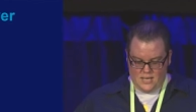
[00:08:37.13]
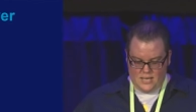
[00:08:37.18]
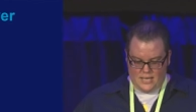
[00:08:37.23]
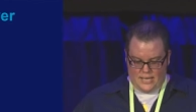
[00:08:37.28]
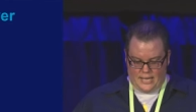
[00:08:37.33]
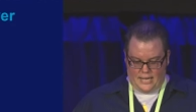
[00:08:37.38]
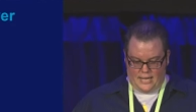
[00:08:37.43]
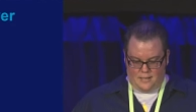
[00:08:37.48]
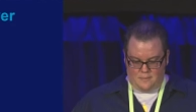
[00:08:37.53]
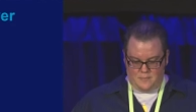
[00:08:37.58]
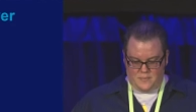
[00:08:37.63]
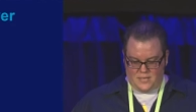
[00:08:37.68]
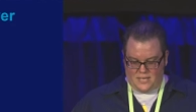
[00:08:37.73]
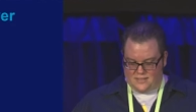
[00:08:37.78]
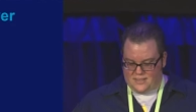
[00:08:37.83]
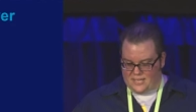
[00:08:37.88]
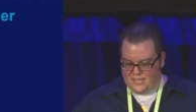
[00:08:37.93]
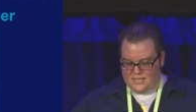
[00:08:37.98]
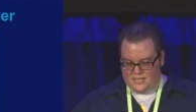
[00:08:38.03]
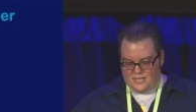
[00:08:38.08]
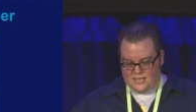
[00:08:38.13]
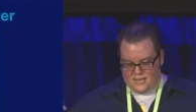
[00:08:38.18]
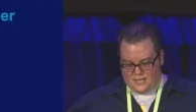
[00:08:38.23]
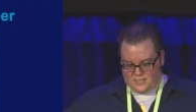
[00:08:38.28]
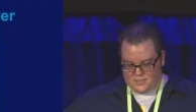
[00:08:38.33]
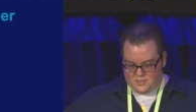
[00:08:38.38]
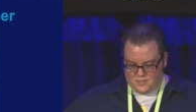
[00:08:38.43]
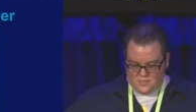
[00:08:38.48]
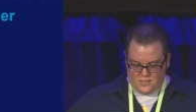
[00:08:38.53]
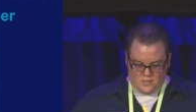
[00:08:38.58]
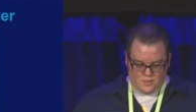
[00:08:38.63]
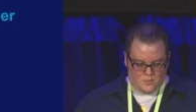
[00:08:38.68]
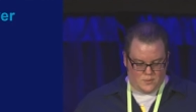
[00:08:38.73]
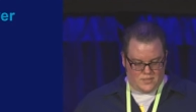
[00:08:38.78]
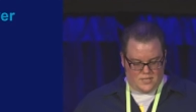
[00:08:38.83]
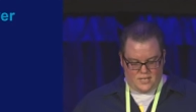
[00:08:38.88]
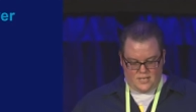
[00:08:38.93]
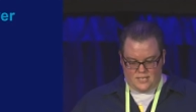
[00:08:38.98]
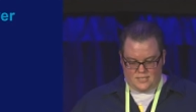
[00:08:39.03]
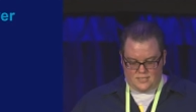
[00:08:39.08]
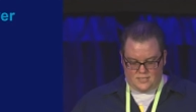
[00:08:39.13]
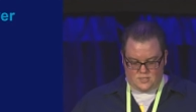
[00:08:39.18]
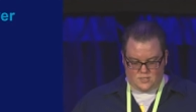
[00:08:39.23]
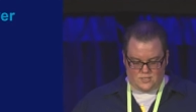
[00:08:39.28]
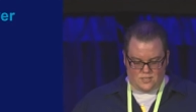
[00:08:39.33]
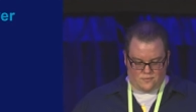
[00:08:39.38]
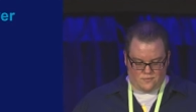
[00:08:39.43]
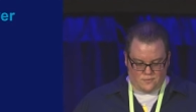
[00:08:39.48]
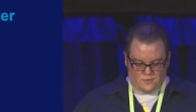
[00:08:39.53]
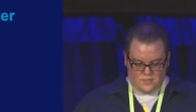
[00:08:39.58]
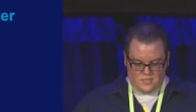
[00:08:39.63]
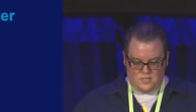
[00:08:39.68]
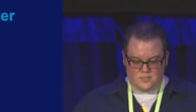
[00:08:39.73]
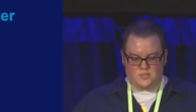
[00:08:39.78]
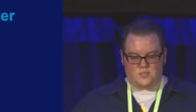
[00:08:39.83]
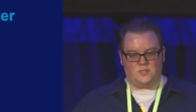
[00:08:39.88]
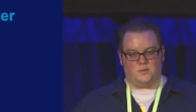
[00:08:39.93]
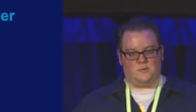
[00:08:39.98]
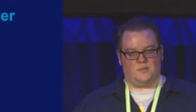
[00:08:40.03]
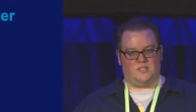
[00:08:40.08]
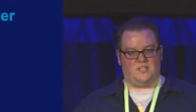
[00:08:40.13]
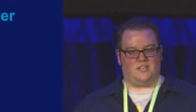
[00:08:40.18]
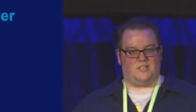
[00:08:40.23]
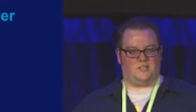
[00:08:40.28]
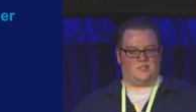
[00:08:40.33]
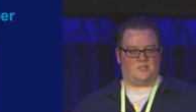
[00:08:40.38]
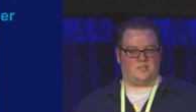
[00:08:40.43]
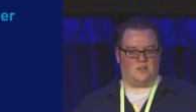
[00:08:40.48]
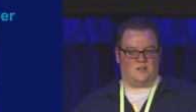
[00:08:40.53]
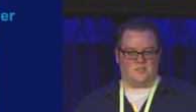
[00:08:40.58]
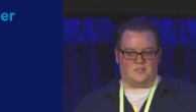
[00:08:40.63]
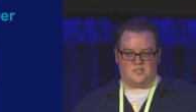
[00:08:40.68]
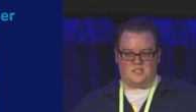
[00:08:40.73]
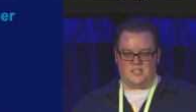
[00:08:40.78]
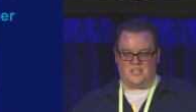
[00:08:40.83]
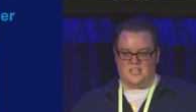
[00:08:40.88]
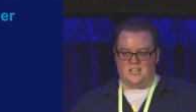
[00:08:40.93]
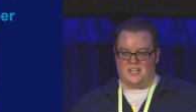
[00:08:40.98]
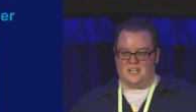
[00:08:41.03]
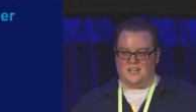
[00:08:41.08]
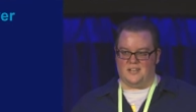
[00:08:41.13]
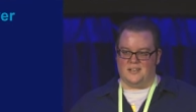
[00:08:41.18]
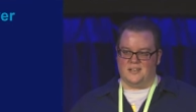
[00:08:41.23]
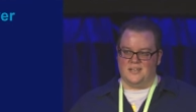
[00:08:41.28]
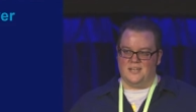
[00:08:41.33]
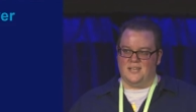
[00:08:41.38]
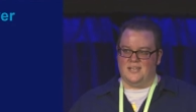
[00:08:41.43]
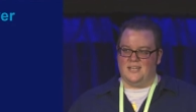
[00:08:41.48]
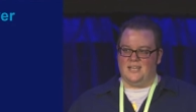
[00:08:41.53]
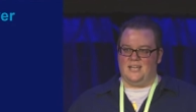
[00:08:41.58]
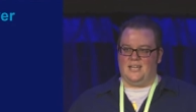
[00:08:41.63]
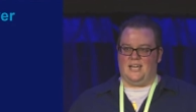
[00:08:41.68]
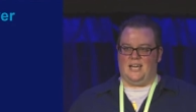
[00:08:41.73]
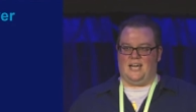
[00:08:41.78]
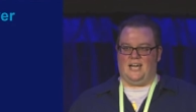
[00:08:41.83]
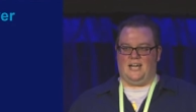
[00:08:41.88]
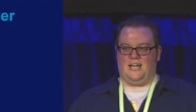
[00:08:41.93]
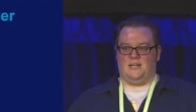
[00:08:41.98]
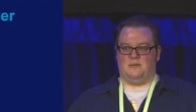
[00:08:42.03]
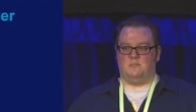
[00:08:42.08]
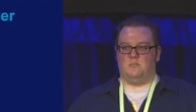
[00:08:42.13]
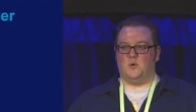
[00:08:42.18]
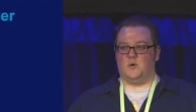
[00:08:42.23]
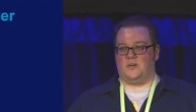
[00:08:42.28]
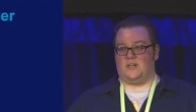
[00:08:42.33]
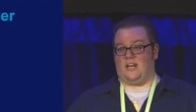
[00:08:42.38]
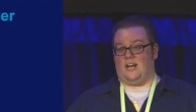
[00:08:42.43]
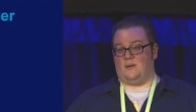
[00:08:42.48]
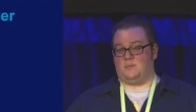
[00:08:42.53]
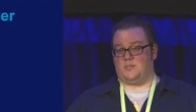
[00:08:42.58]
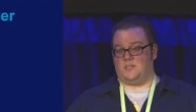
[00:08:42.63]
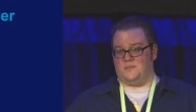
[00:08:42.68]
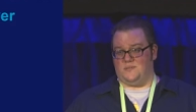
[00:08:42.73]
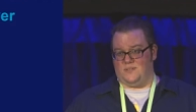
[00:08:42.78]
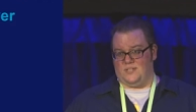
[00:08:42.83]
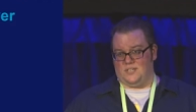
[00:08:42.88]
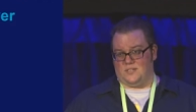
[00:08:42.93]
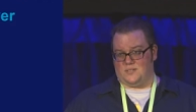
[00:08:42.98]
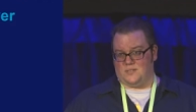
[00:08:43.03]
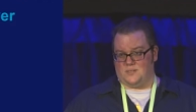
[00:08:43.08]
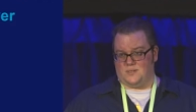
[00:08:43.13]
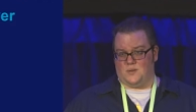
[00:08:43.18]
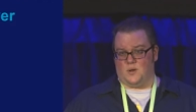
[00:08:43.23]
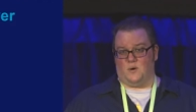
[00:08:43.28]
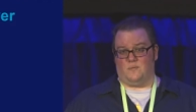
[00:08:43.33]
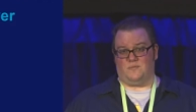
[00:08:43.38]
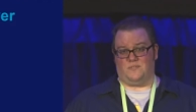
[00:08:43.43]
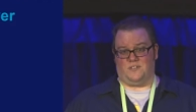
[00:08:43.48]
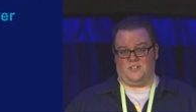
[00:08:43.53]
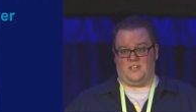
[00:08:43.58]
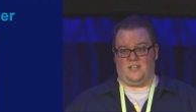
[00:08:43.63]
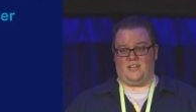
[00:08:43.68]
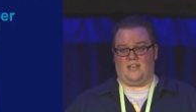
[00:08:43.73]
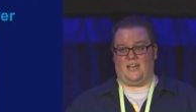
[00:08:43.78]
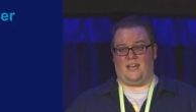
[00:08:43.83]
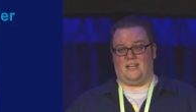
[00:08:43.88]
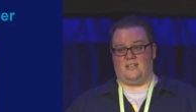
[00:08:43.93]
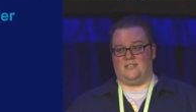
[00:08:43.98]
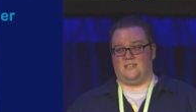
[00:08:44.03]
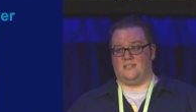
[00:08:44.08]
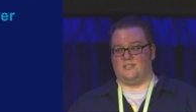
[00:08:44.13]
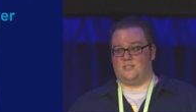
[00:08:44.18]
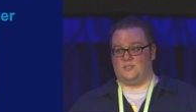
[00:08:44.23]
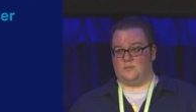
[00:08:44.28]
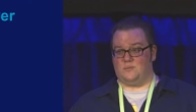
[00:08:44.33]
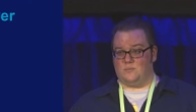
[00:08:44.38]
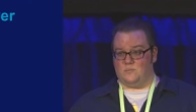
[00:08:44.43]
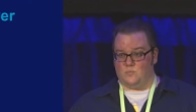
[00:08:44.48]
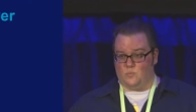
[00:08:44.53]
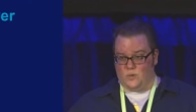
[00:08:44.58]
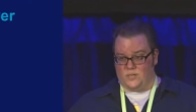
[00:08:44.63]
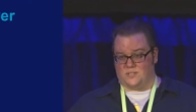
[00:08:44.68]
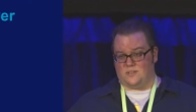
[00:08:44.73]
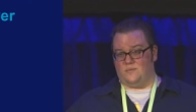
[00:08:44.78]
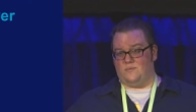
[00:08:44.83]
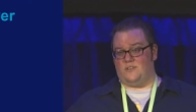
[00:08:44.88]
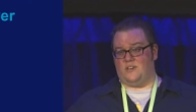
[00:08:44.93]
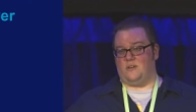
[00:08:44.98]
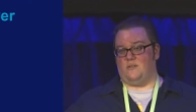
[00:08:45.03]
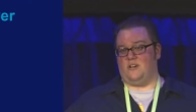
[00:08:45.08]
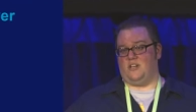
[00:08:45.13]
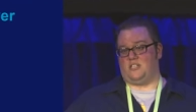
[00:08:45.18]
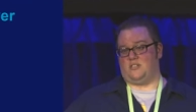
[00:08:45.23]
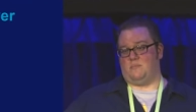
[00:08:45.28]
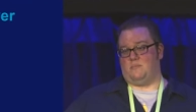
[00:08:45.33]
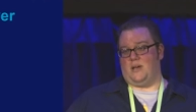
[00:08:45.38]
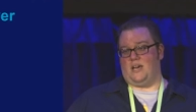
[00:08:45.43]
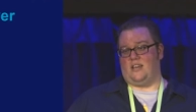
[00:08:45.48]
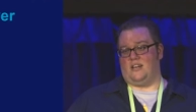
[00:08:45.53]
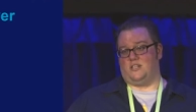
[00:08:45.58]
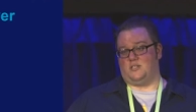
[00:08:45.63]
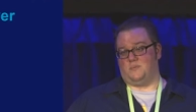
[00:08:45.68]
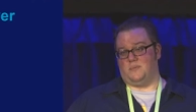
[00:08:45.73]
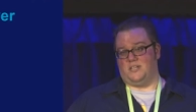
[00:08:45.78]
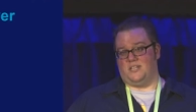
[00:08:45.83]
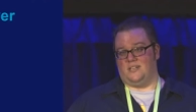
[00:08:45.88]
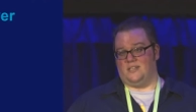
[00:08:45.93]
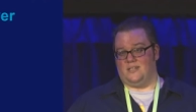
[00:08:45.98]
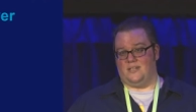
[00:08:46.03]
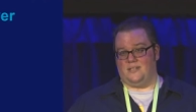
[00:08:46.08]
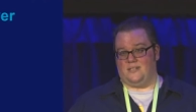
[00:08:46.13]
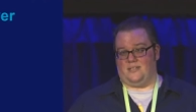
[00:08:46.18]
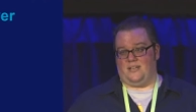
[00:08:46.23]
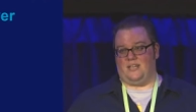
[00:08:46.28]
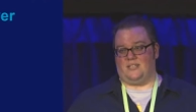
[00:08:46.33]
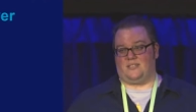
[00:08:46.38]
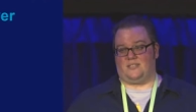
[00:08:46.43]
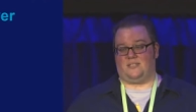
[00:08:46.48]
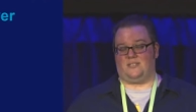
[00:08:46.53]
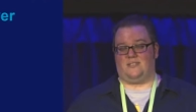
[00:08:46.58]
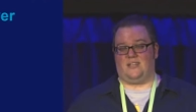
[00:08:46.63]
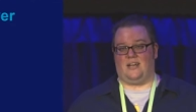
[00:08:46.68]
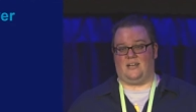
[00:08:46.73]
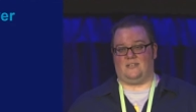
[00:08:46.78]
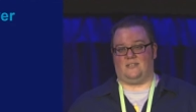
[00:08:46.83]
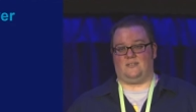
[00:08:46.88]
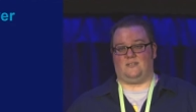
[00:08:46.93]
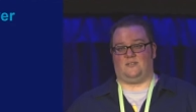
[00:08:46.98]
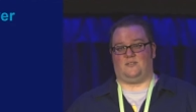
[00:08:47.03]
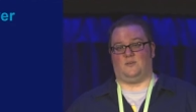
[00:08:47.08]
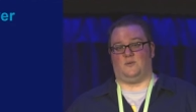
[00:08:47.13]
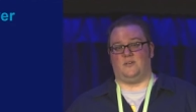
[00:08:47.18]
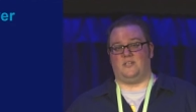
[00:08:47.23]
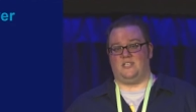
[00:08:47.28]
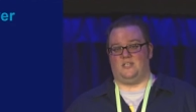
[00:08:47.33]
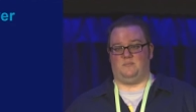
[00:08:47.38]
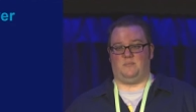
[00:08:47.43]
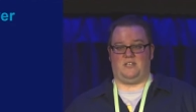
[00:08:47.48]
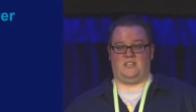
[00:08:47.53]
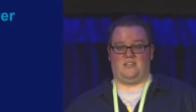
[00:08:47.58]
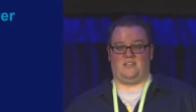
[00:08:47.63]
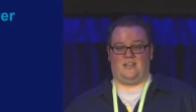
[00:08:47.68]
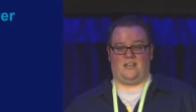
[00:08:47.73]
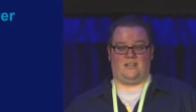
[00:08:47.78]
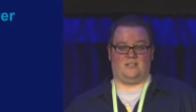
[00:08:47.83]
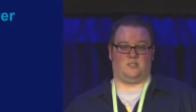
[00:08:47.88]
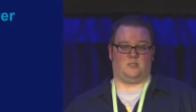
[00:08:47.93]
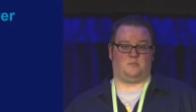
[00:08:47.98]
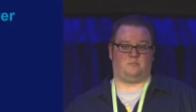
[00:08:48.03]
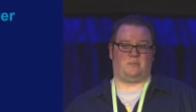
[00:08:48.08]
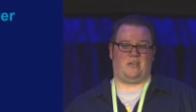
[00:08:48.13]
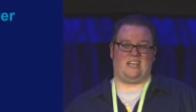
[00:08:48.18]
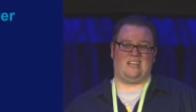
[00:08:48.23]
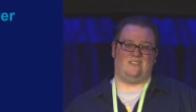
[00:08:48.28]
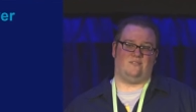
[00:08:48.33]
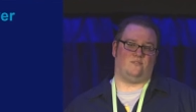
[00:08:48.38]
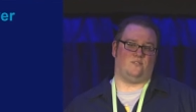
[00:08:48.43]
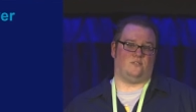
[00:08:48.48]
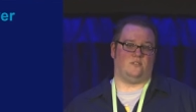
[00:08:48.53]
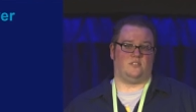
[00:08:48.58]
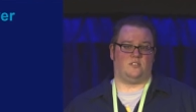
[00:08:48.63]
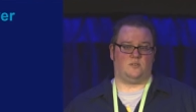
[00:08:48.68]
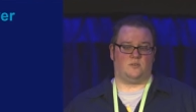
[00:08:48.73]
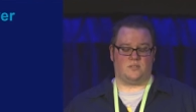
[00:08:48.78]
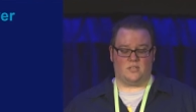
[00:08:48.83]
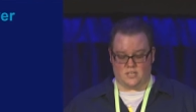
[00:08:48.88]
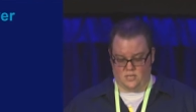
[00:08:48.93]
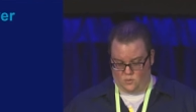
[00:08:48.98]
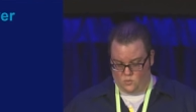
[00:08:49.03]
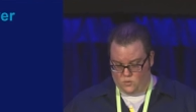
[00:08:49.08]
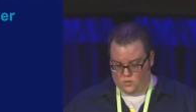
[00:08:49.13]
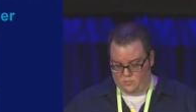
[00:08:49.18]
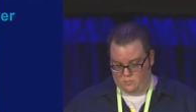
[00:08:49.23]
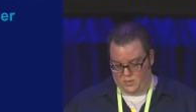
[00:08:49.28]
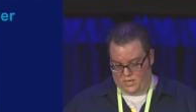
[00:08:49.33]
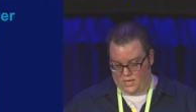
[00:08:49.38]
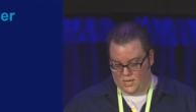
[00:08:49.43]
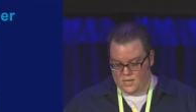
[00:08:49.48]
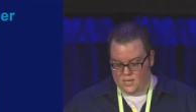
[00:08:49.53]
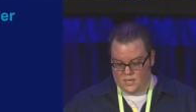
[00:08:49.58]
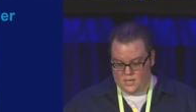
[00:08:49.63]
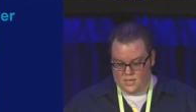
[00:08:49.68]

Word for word: Um, and I think in the next, you know, when they get this stuff released, you're really going to start seeing uh, more adoption of this, hopefully, and with configuration management, it's not going to be as painful as you think it would be.